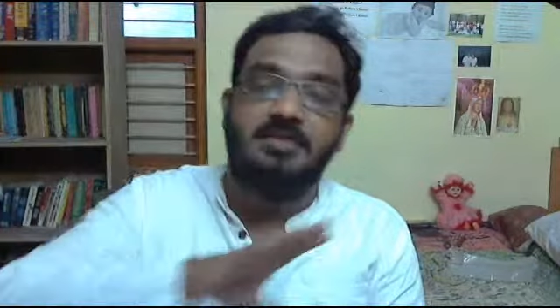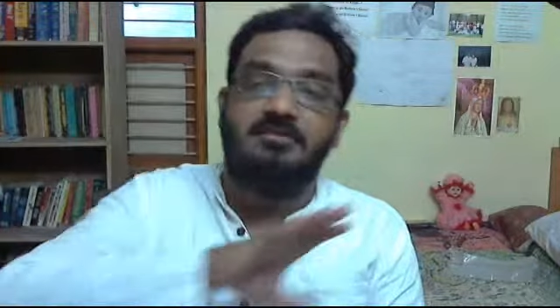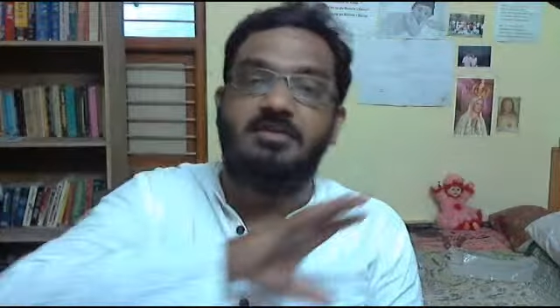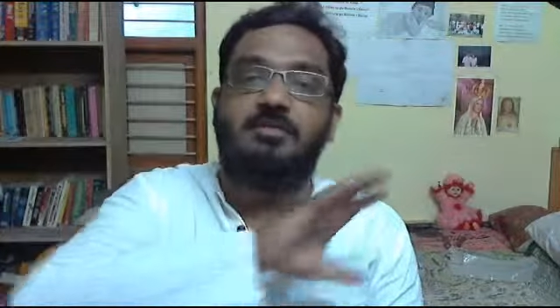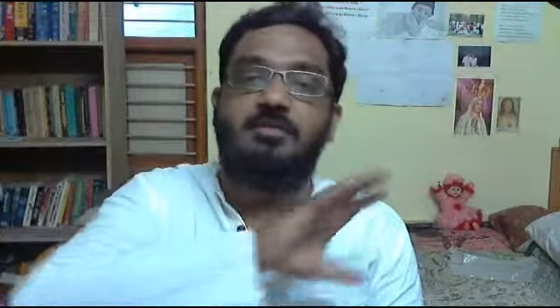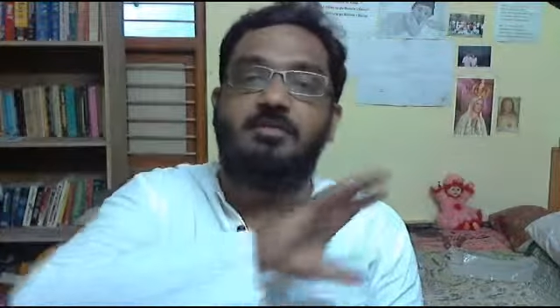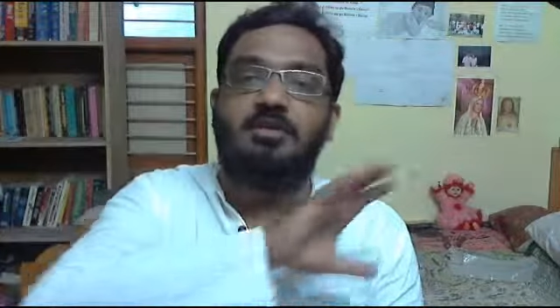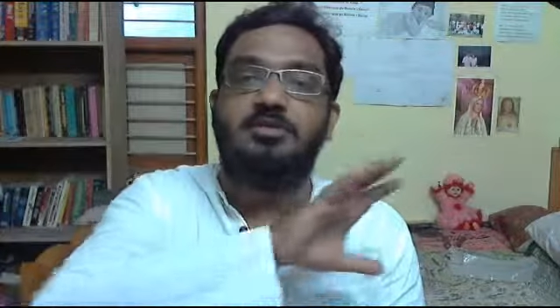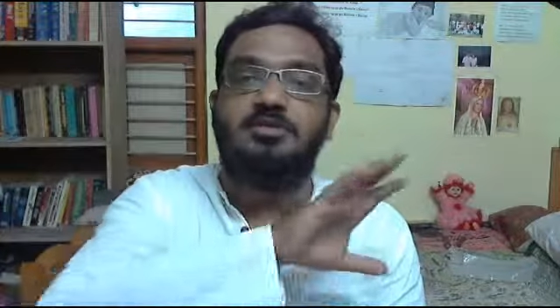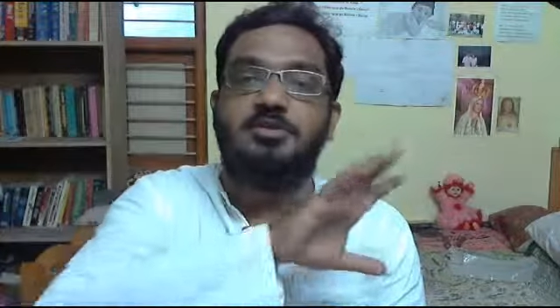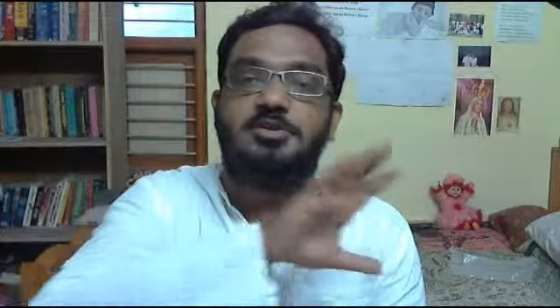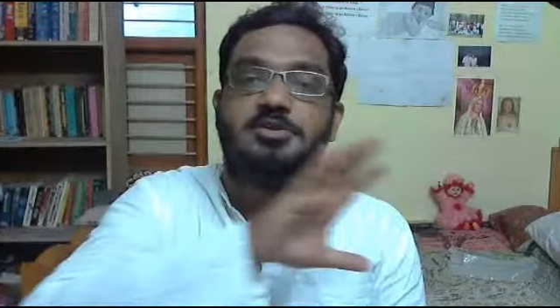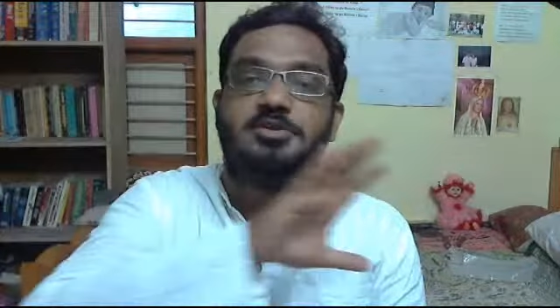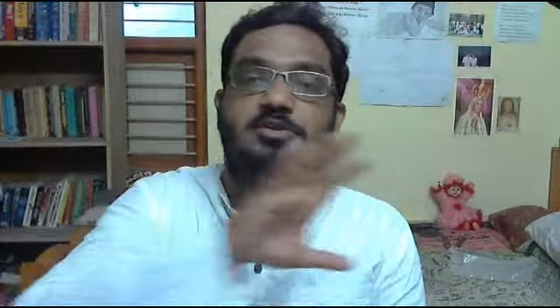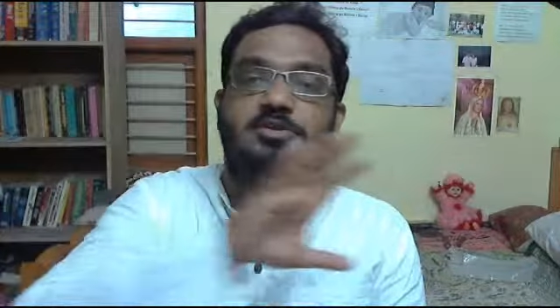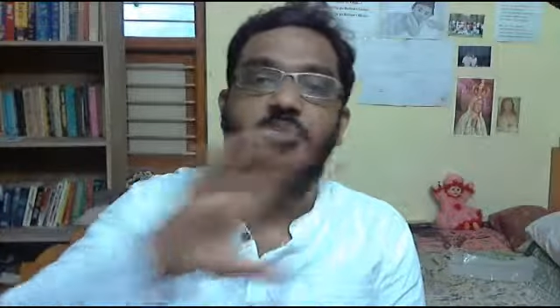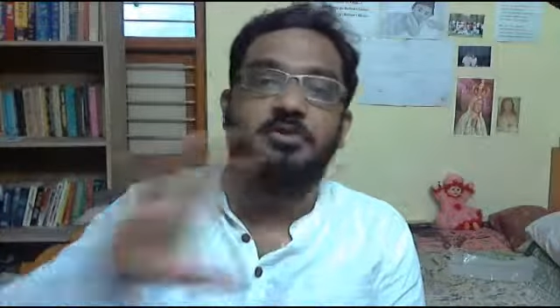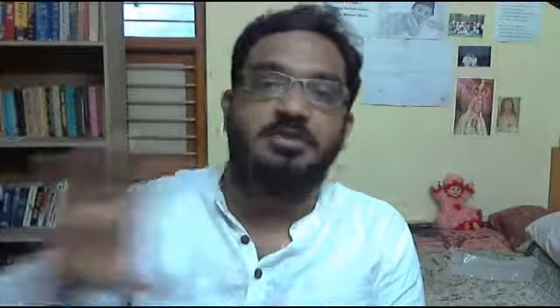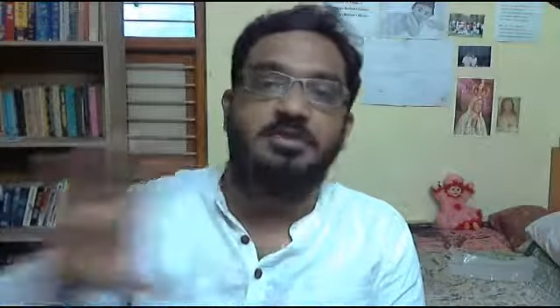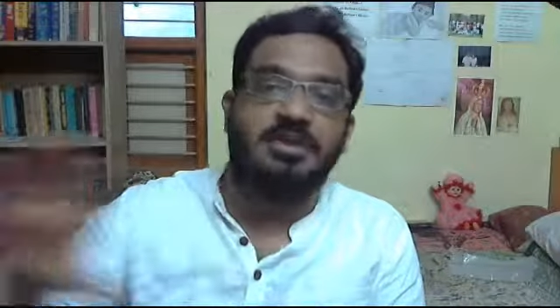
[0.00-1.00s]
We want to
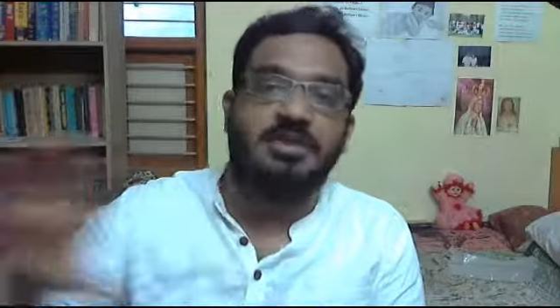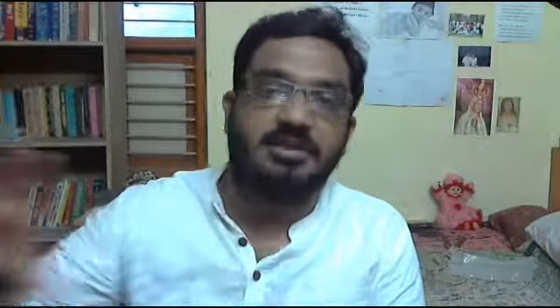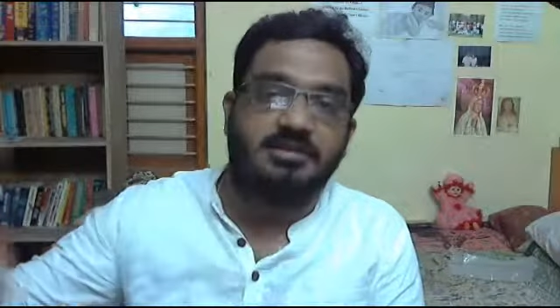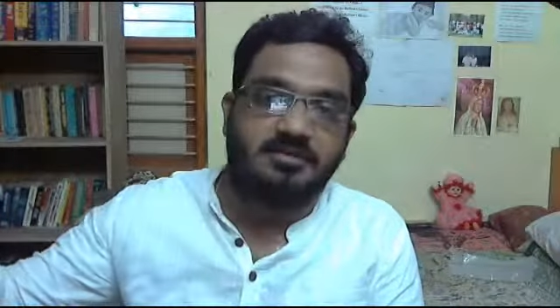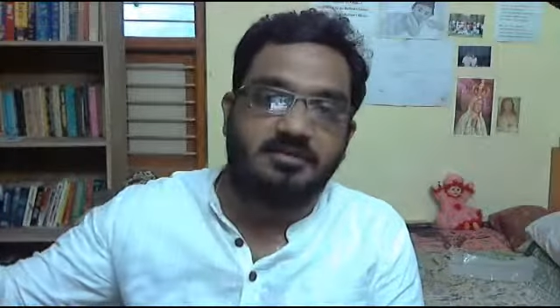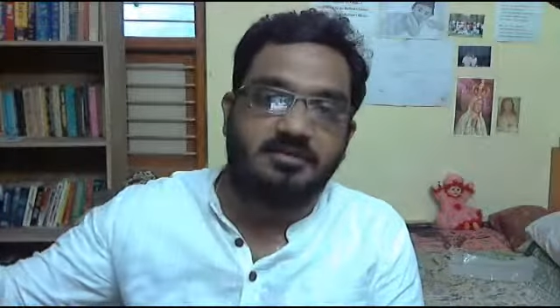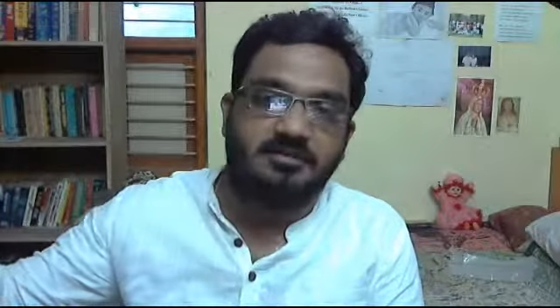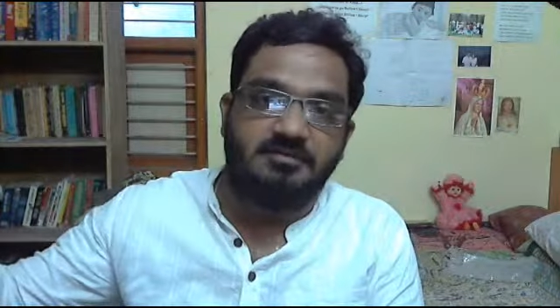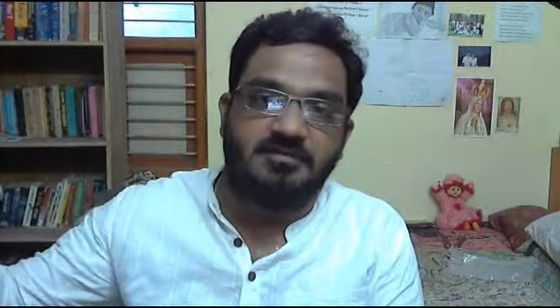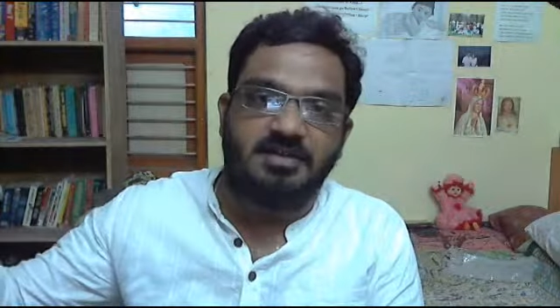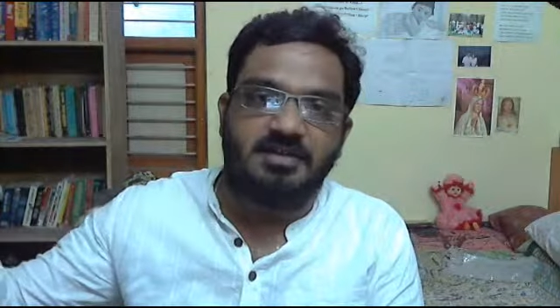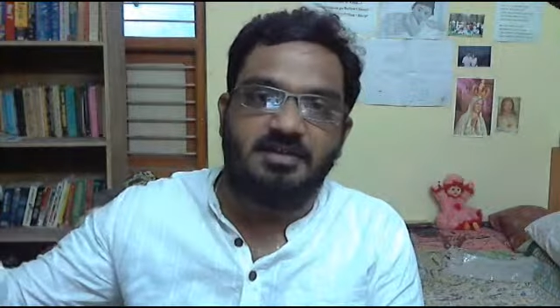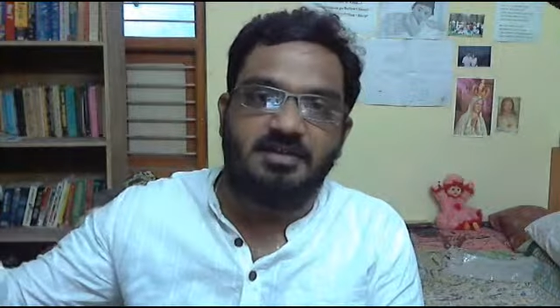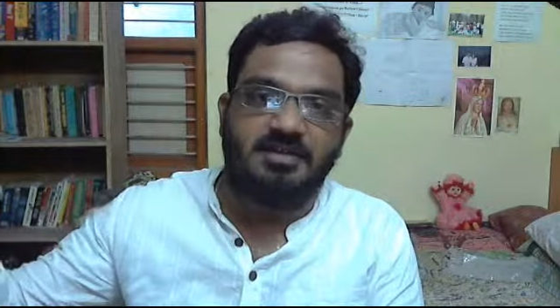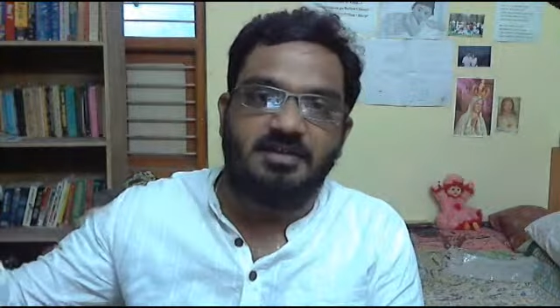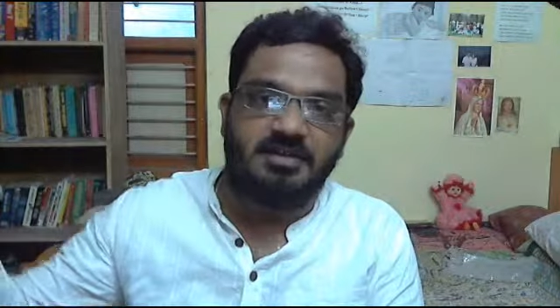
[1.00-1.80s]
show that we